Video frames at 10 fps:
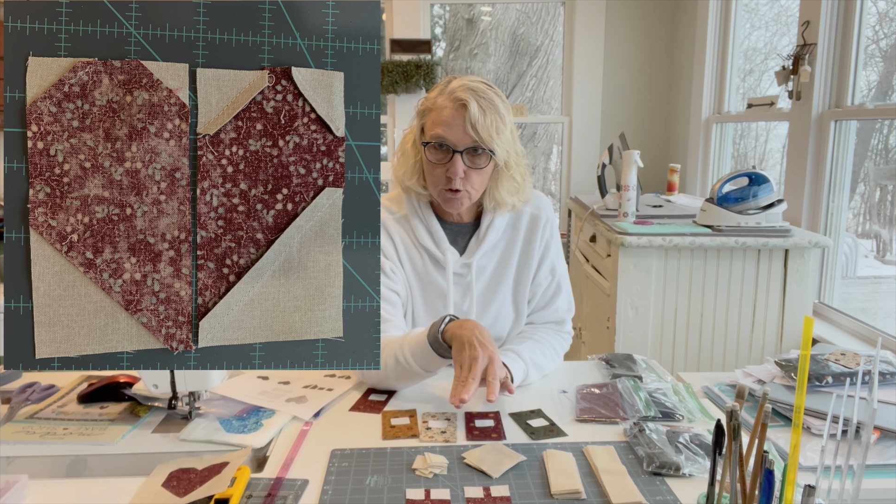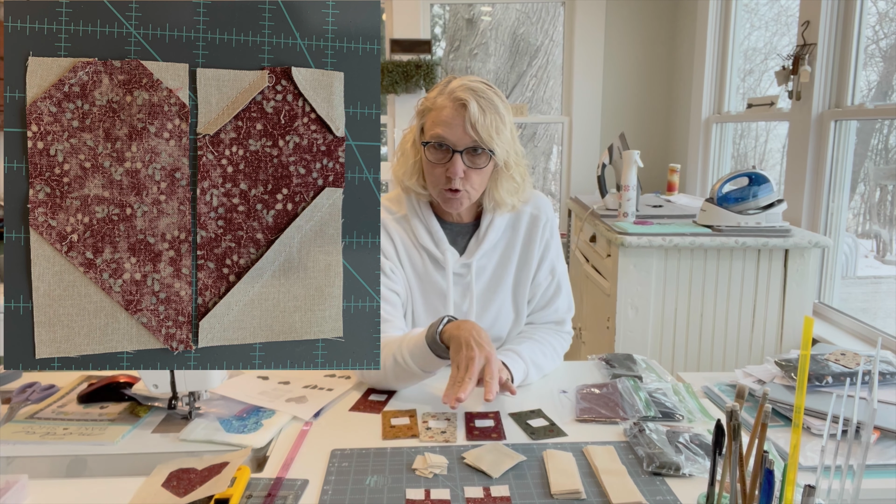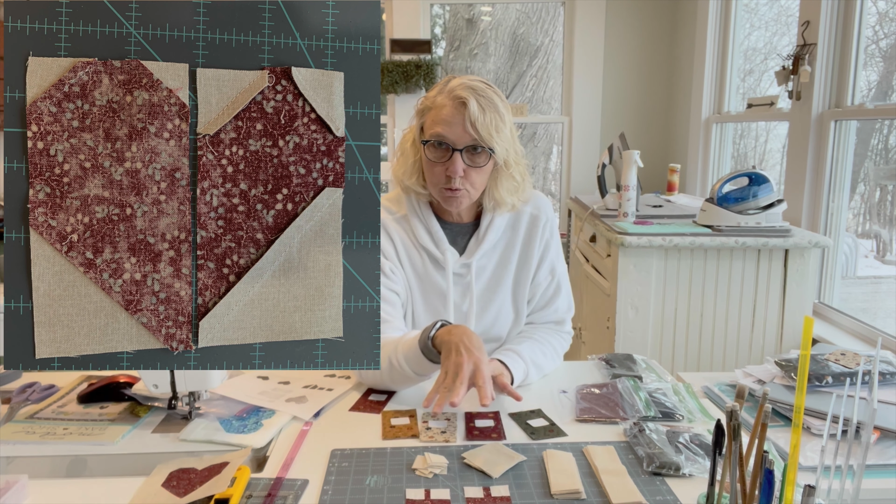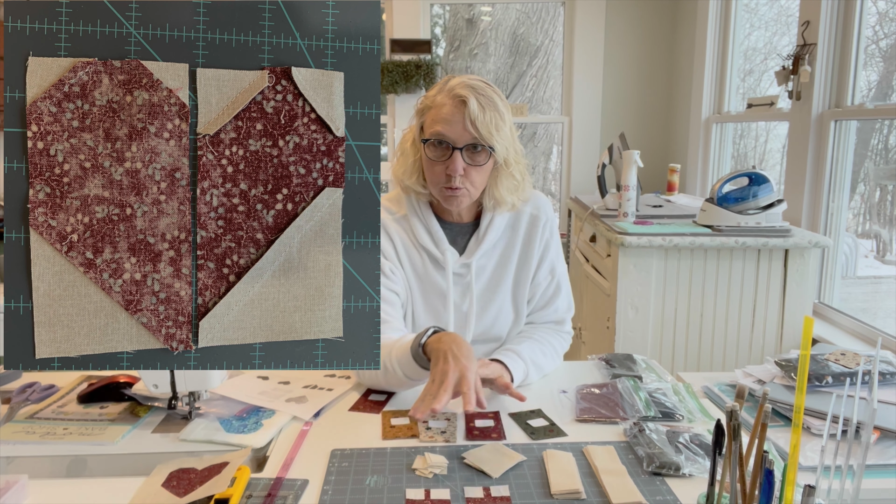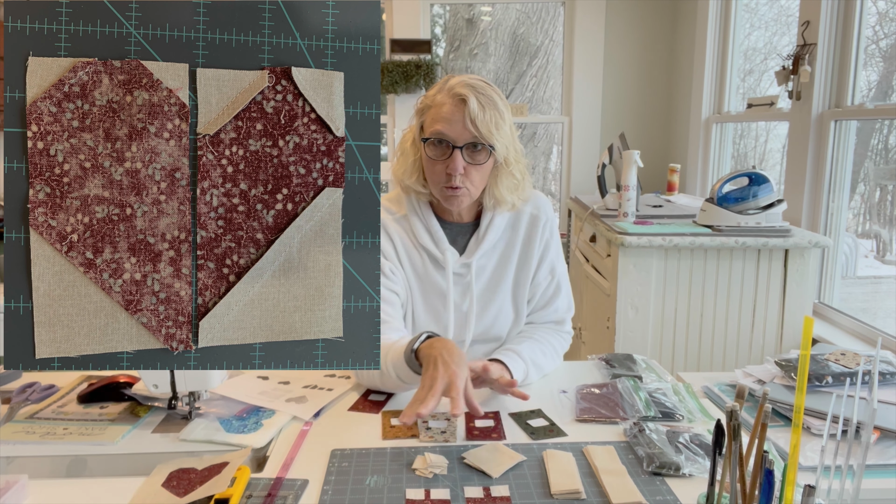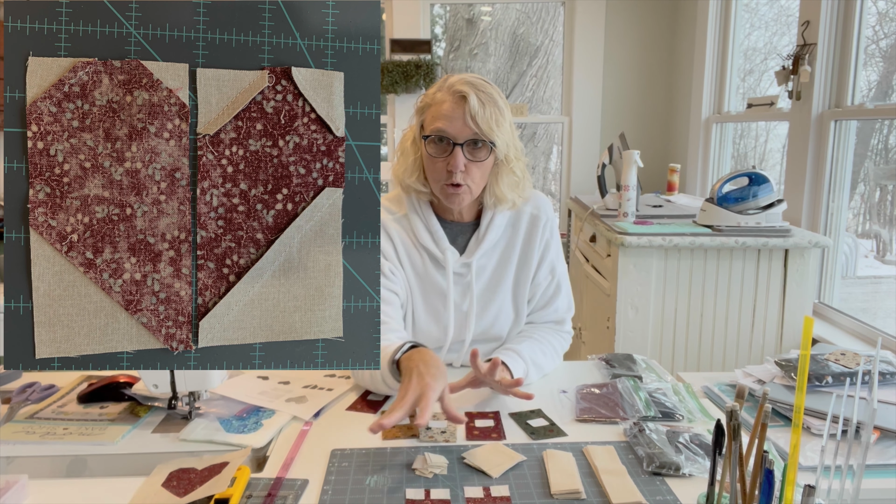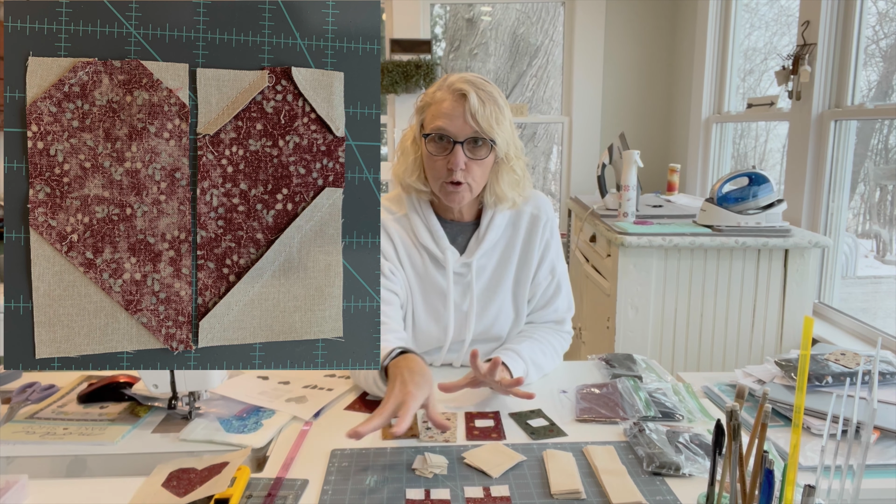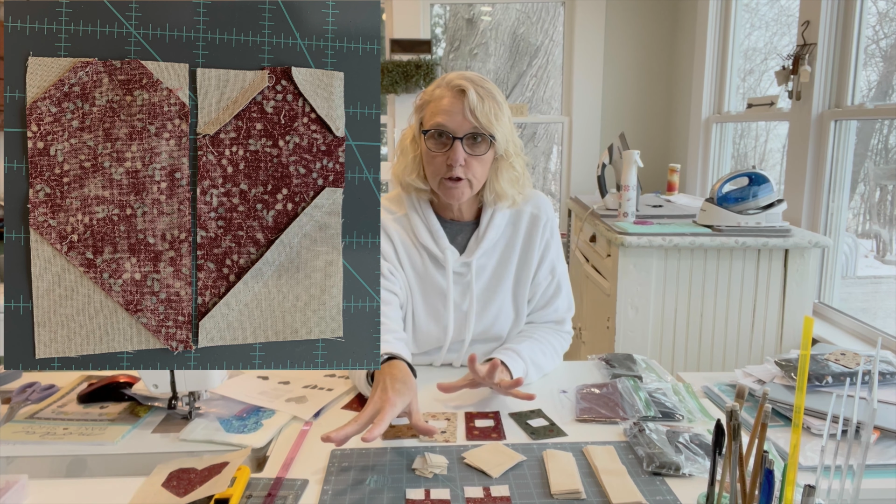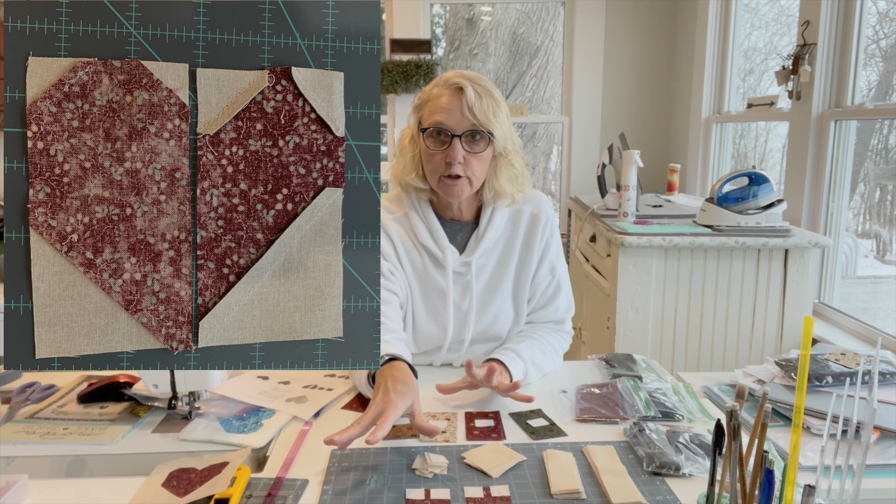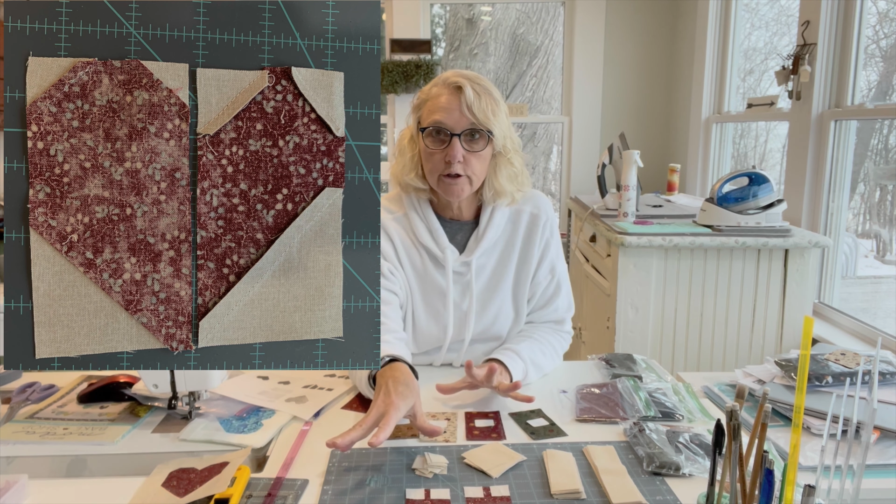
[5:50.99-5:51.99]

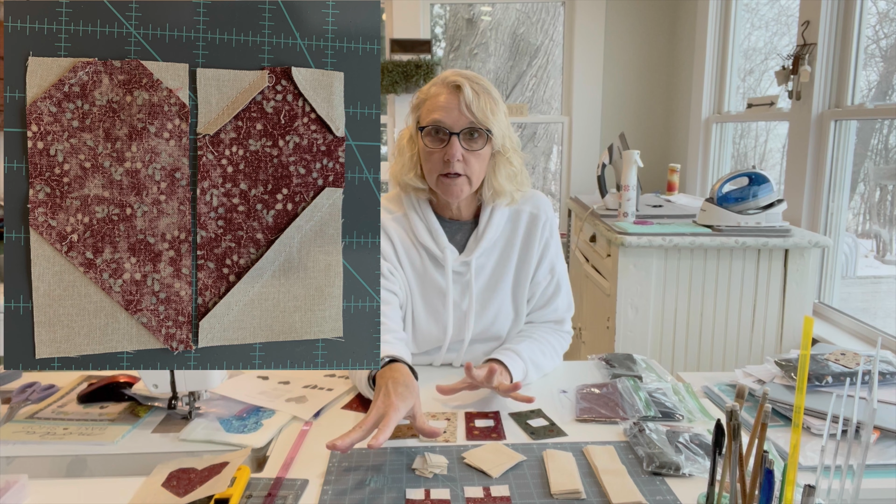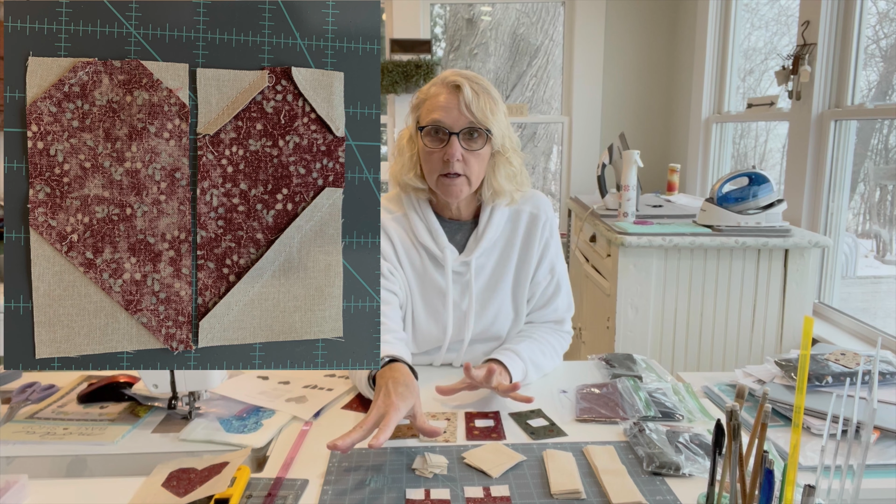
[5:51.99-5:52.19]
toward